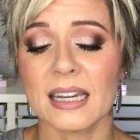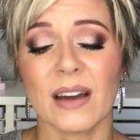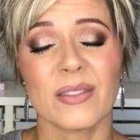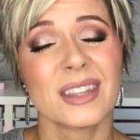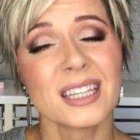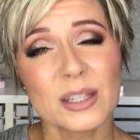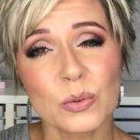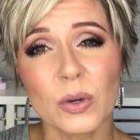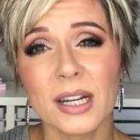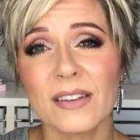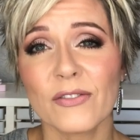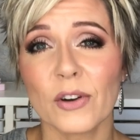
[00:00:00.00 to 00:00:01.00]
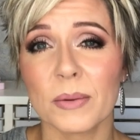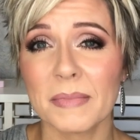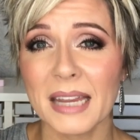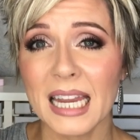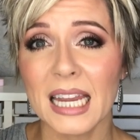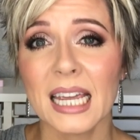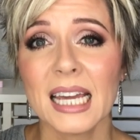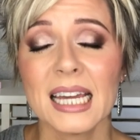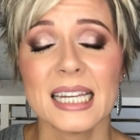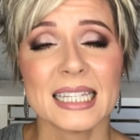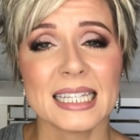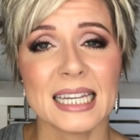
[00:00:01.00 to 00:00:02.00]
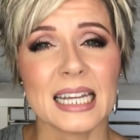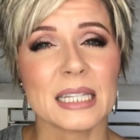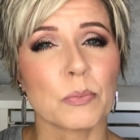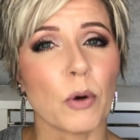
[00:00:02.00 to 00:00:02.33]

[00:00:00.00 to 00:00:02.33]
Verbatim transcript: Now this one for me stays